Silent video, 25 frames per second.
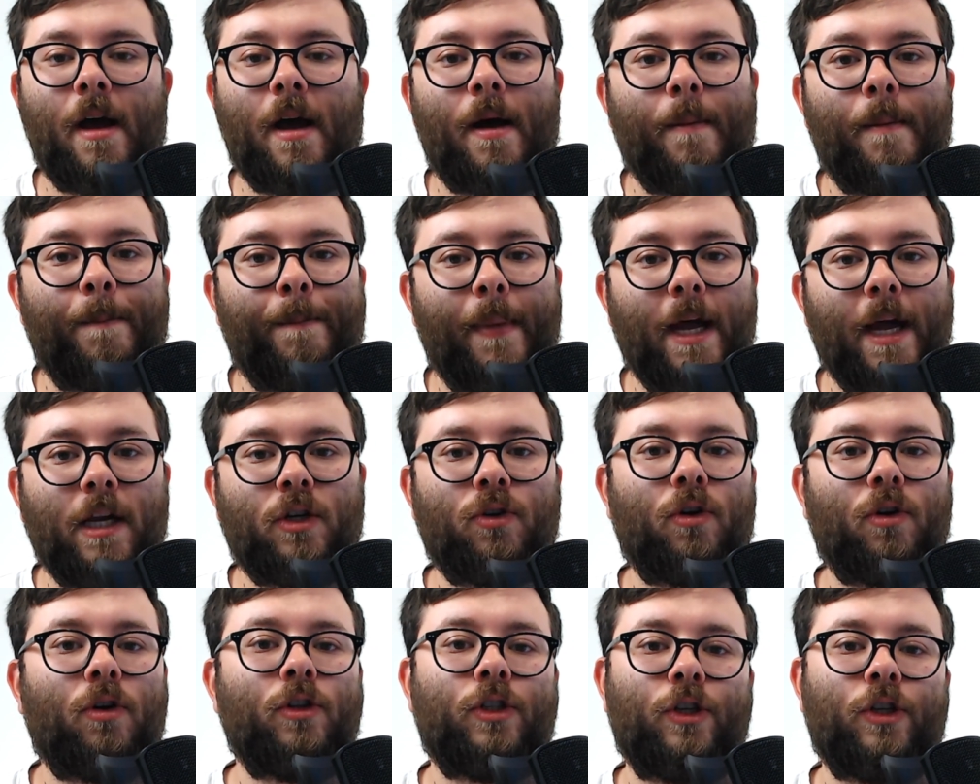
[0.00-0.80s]
Make
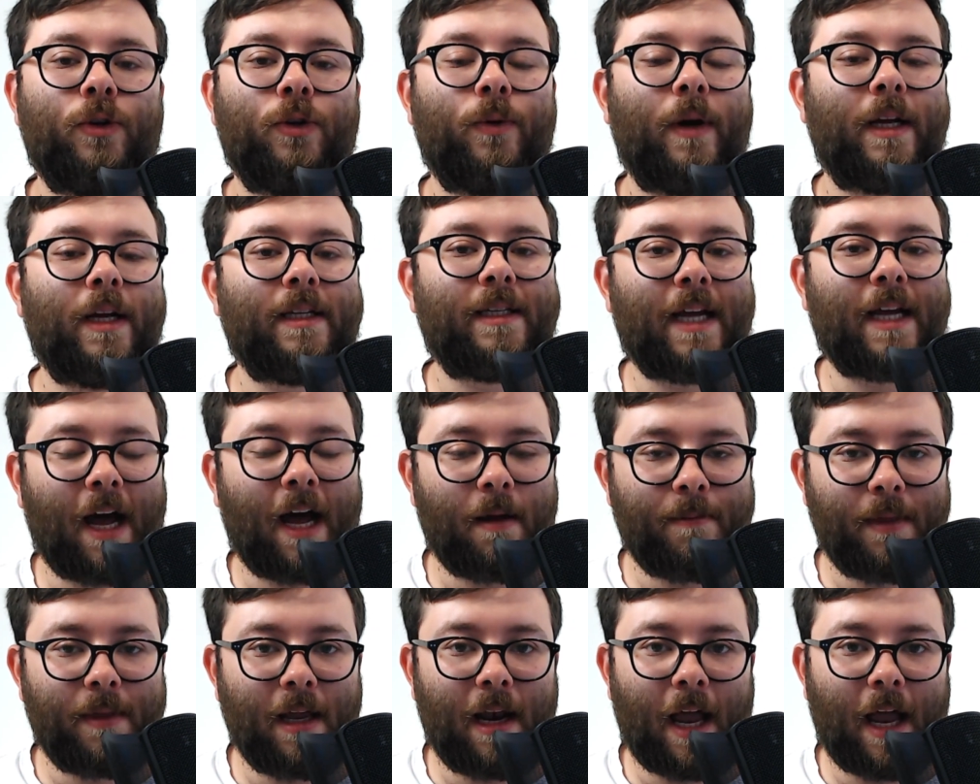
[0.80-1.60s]
sure to
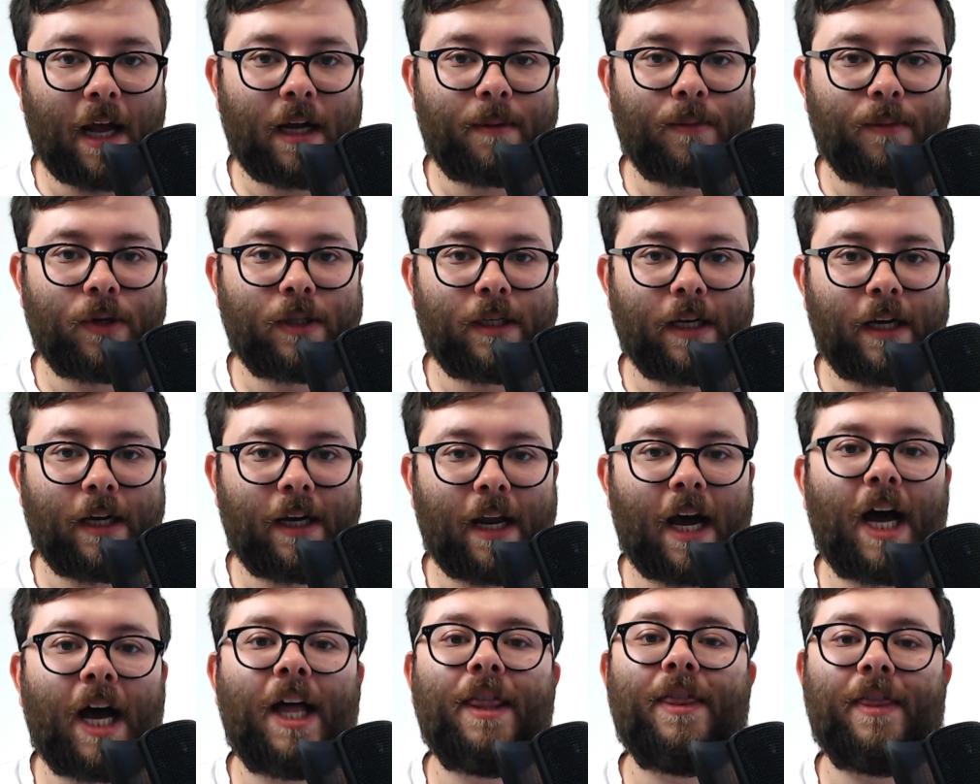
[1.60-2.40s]
tap the like button,
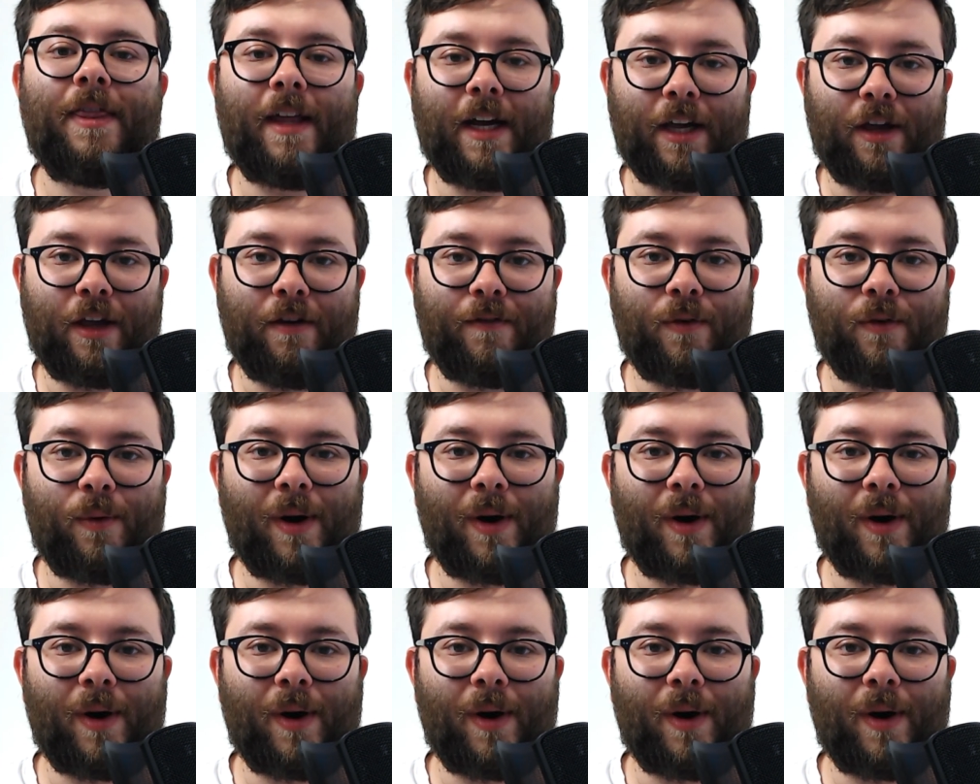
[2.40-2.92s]
and thank you for